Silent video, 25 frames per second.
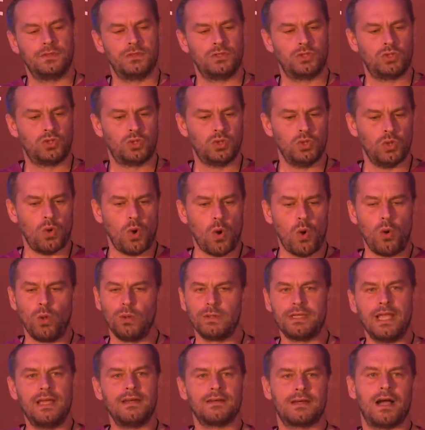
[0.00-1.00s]
to all
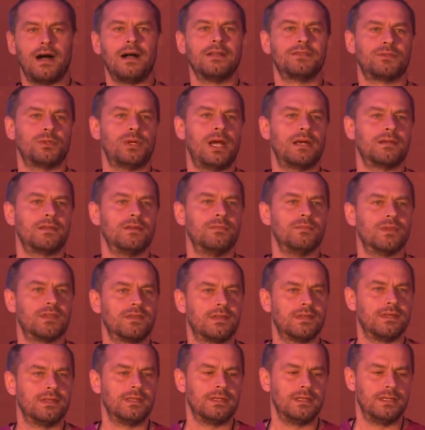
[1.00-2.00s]
their
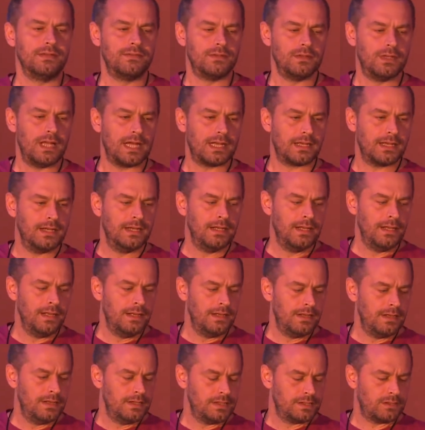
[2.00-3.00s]
counter-arguments, if you like.
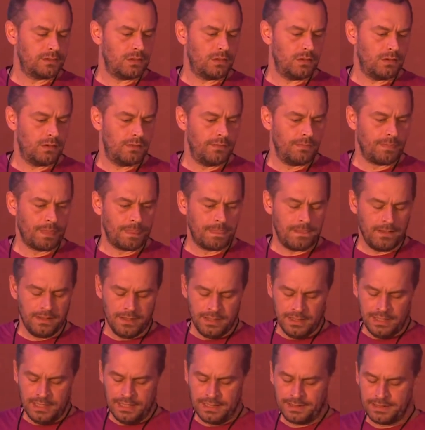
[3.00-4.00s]
So
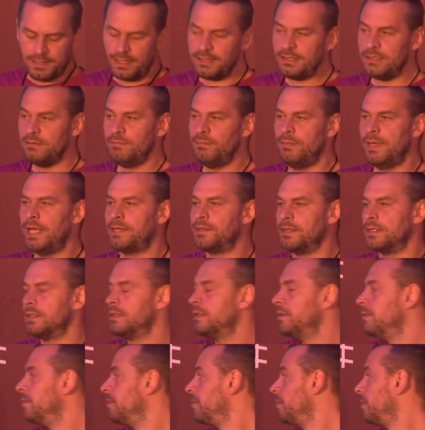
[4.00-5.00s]
it doesn't matter
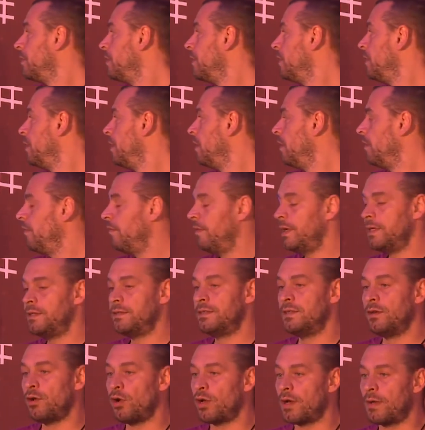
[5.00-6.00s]
whether
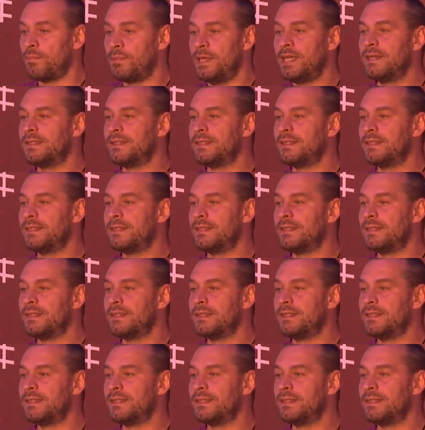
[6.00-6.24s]
you are a big